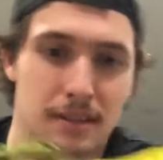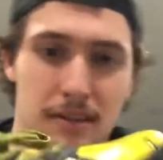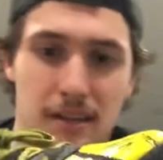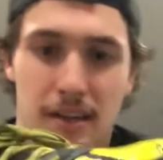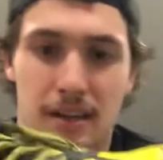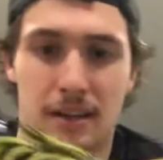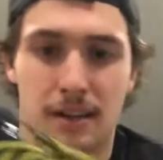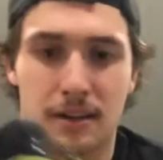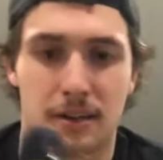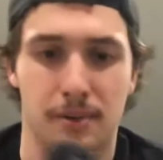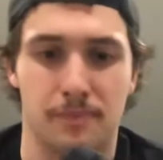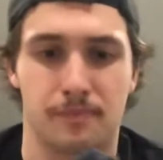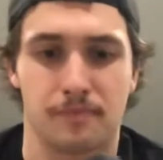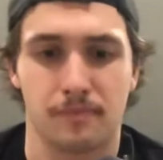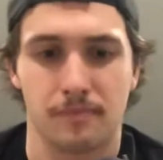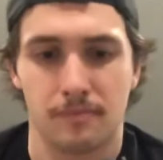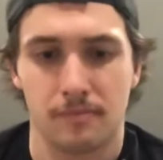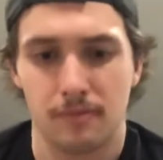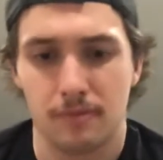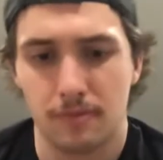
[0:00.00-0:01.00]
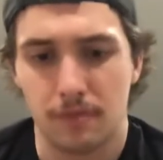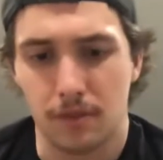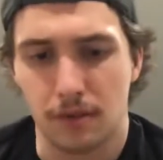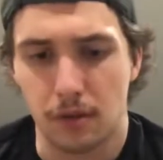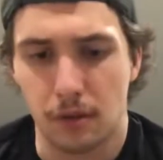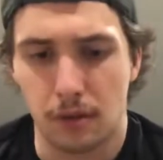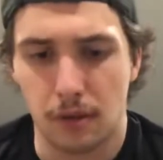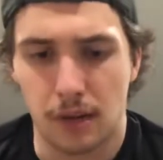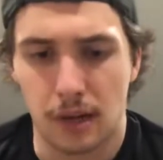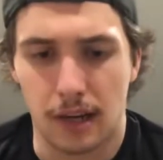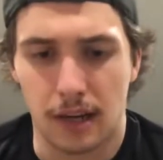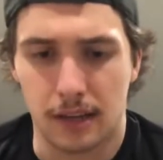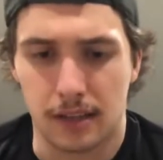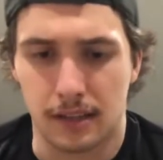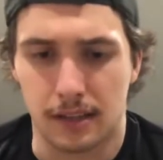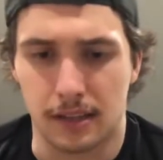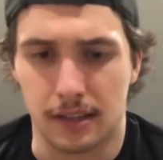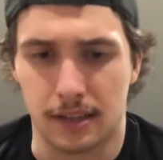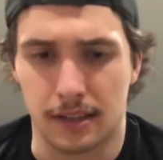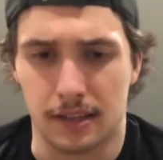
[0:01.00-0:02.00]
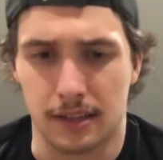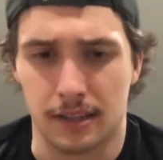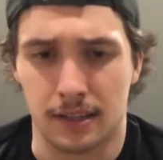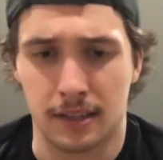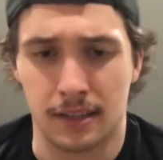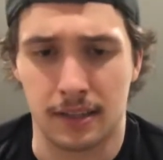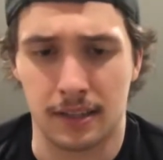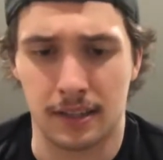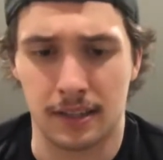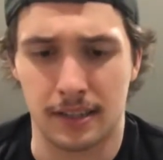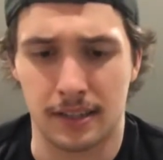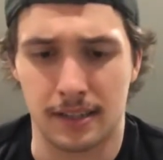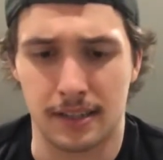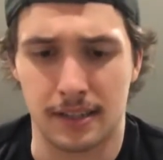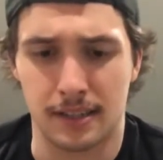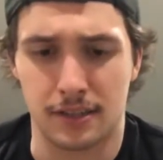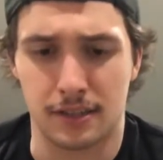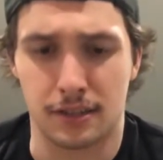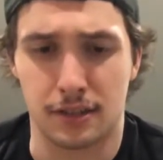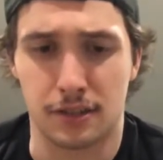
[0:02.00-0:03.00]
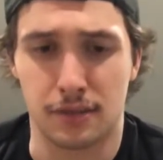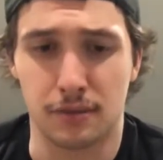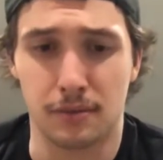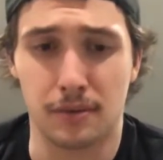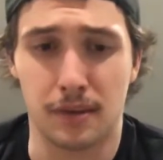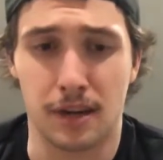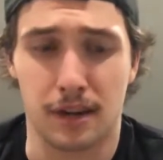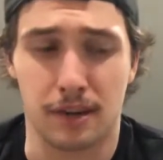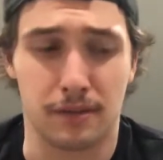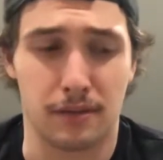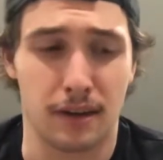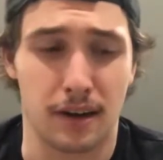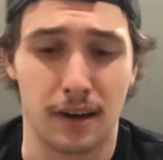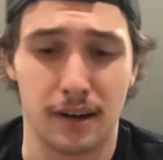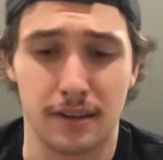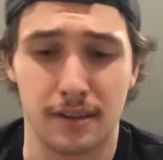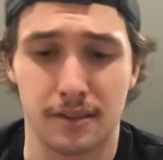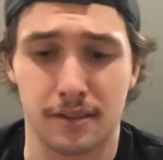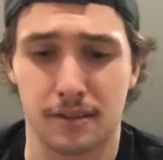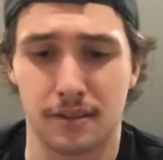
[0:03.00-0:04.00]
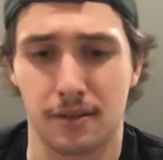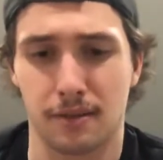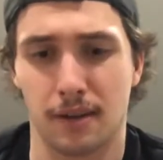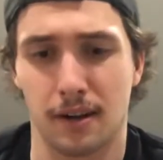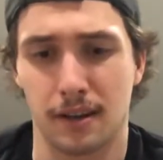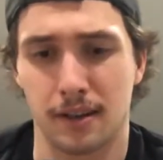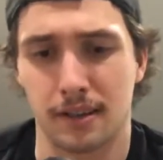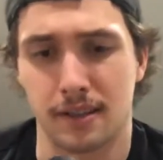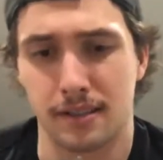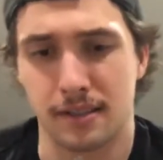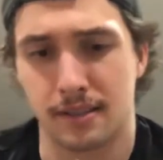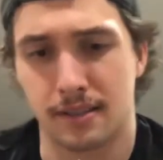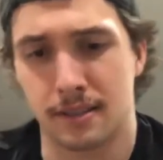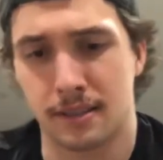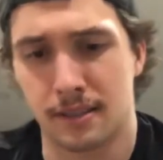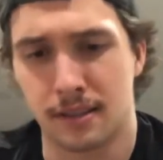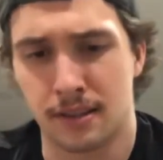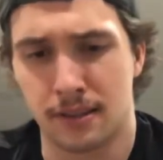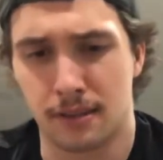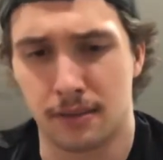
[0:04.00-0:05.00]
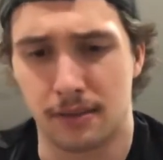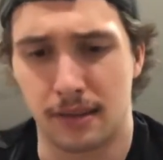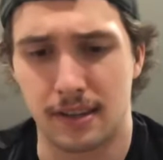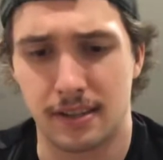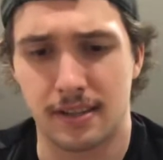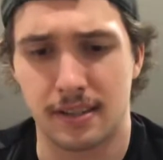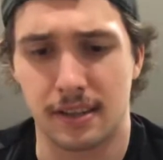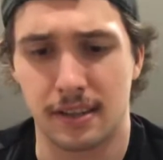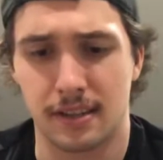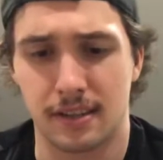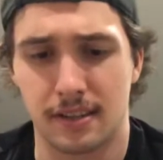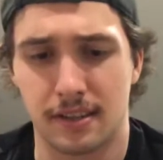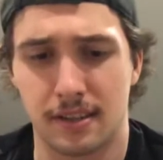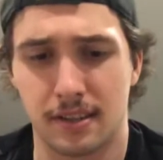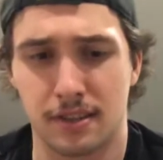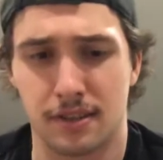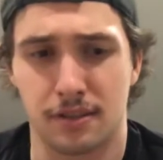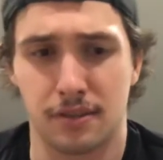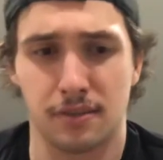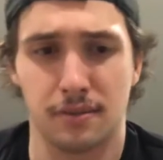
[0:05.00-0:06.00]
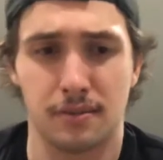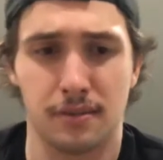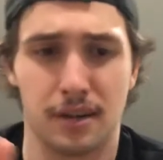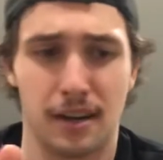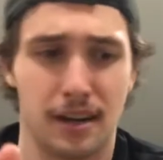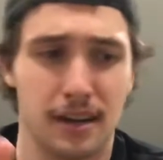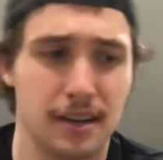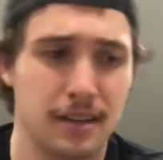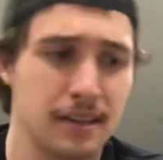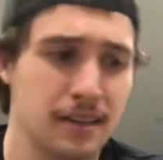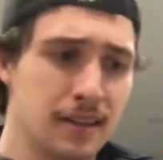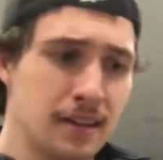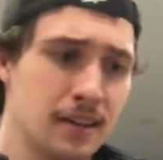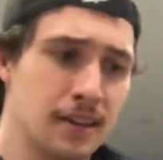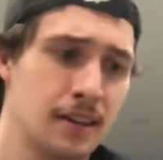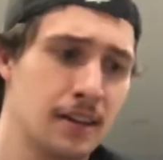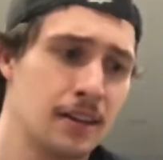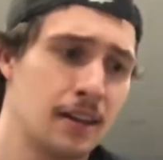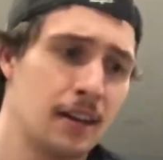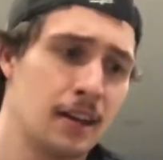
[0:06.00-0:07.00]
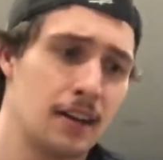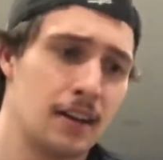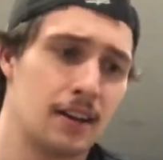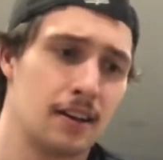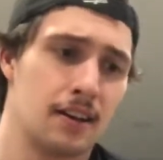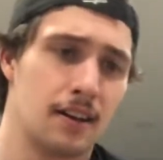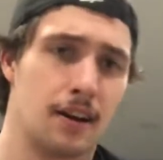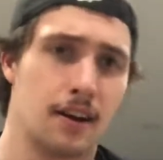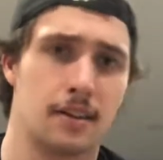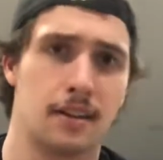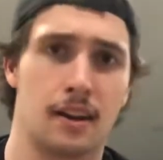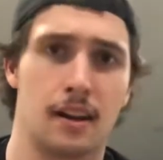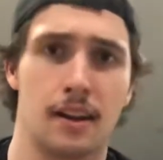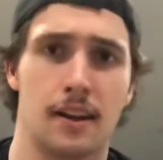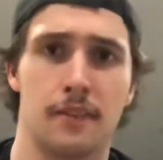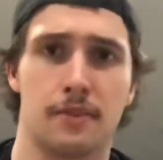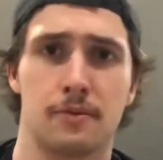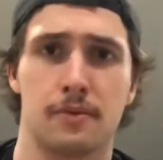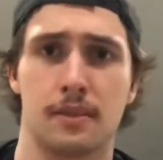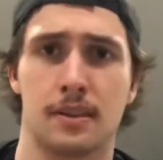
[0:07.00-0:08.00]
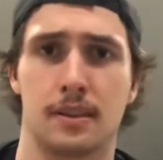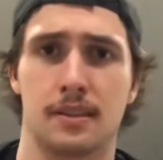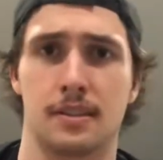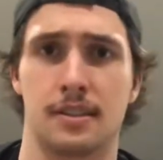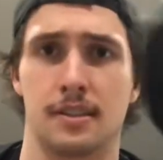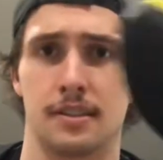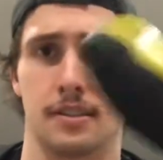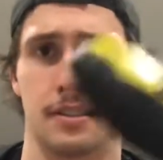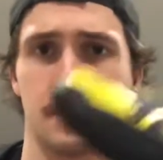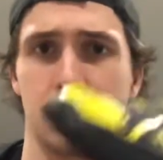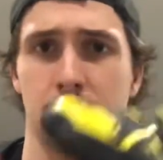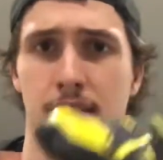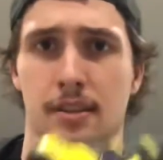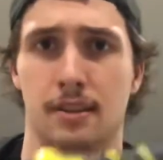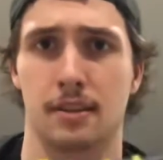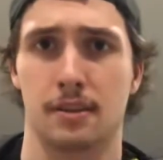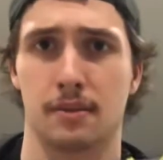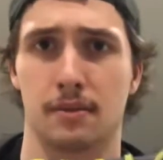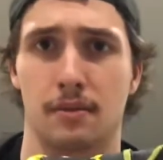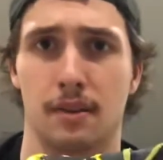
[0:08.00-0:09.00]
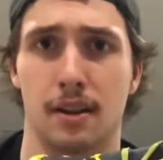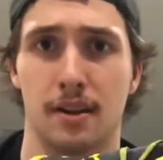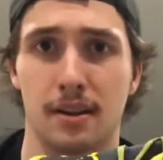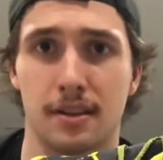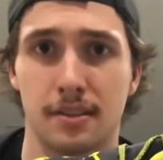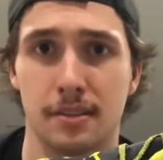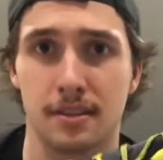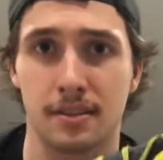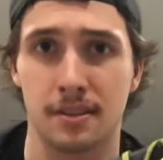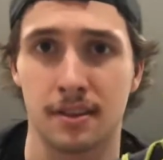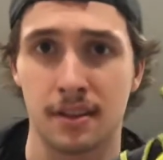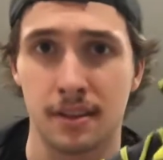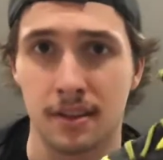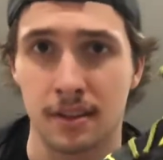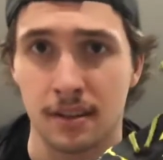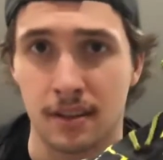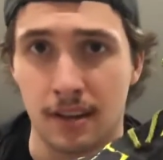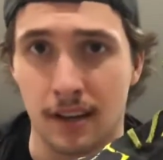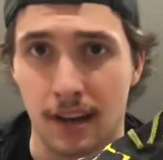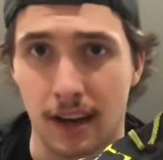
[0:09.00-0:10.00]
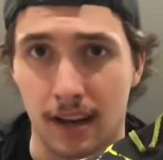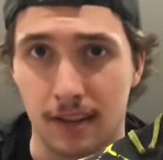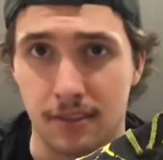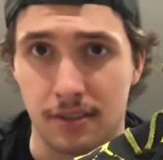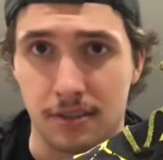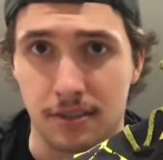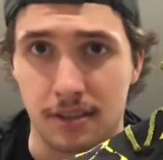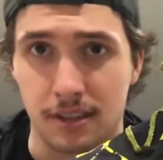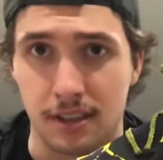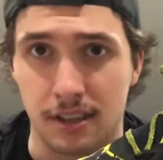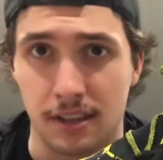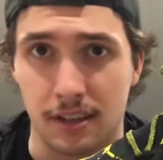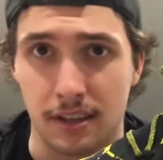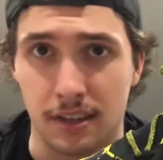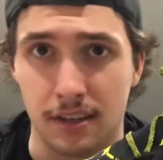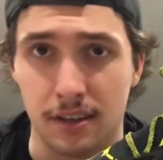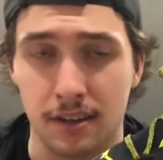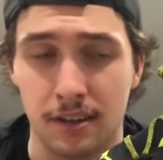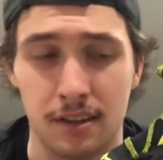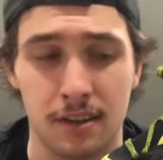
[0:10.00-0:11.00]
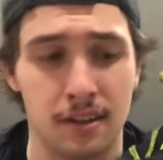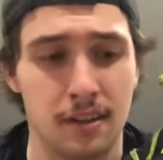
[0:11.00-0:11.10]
here you got it says do not cross. So on the right sticker it says do not. And on the left one it says cross, as you see here.